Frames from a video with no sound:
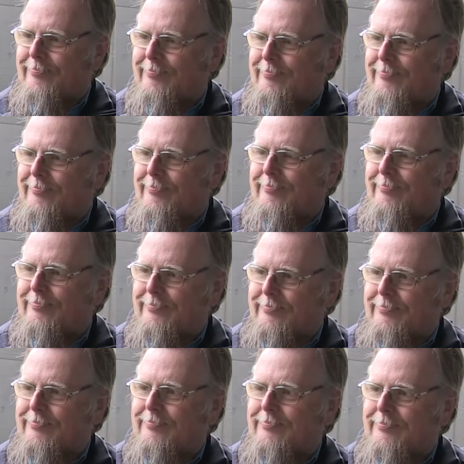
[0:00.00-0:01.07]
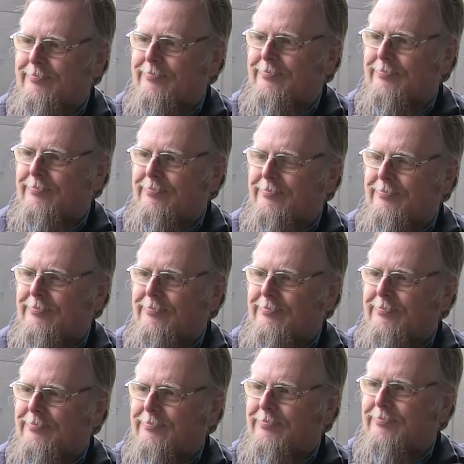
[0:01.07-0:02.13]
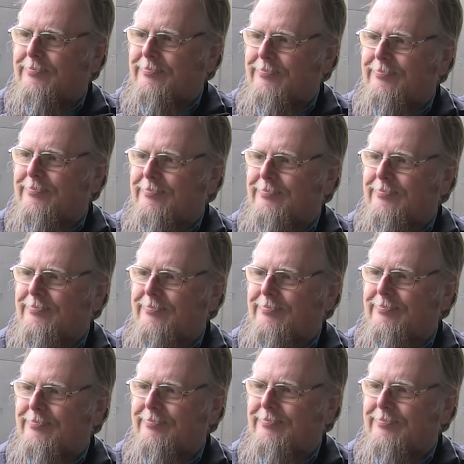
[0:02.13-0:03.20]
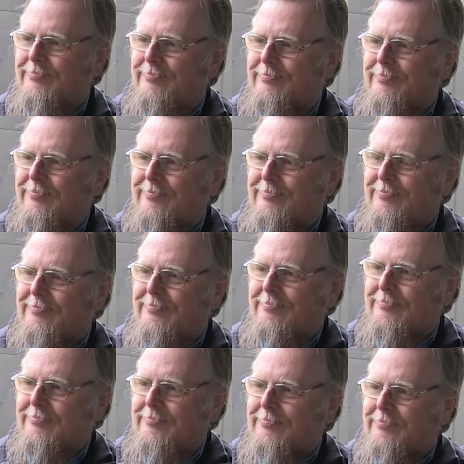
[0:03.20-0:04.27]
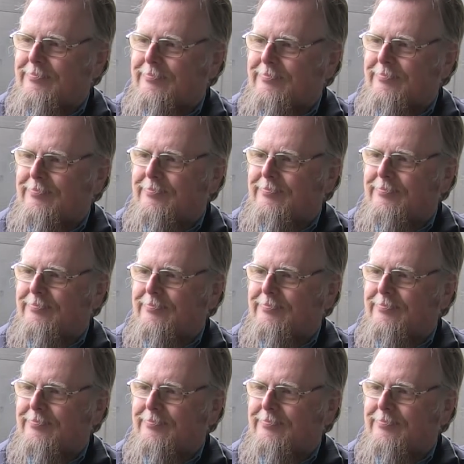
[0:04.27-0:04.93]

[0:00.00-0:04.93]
[no speech]